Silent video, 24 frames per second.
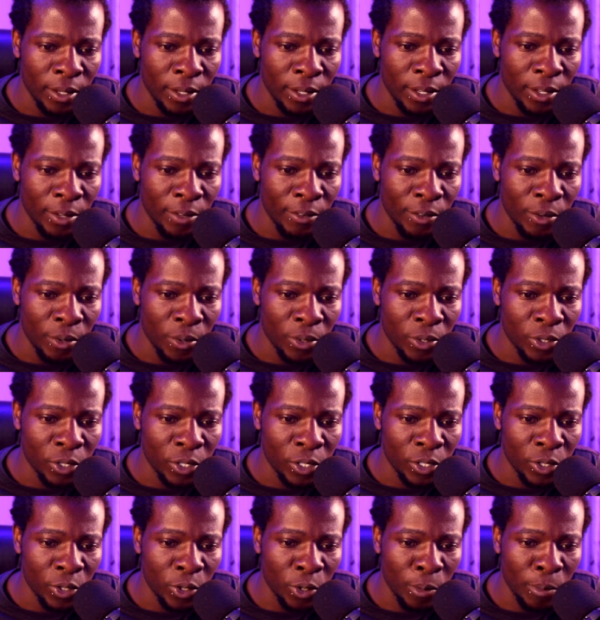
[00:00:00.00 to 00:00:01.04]
and of course your
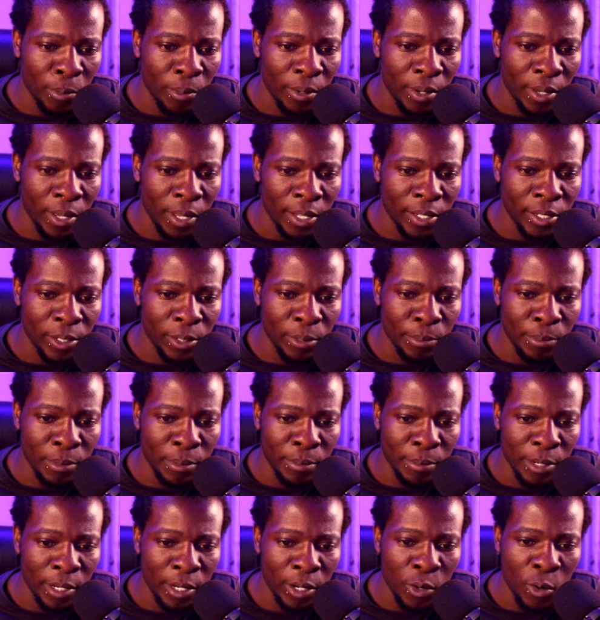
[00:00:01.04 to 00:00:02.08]
stop has to be
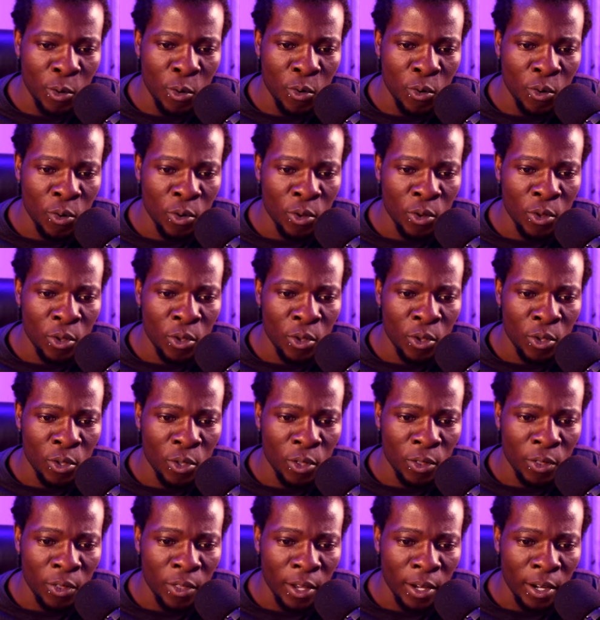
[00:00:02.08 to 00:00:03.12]
below
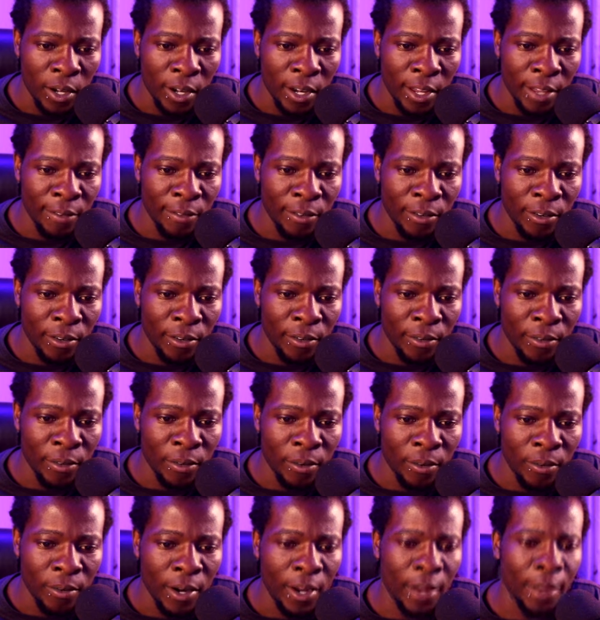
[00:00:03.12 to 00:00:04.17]
that level,
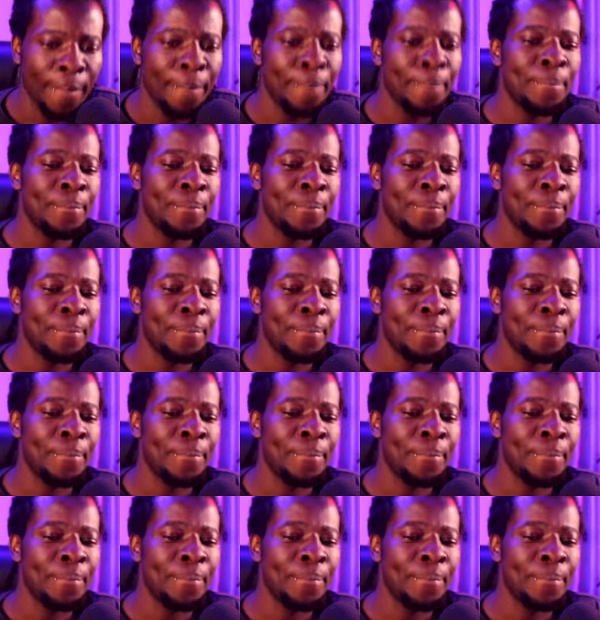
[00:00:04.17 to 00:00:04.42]
right?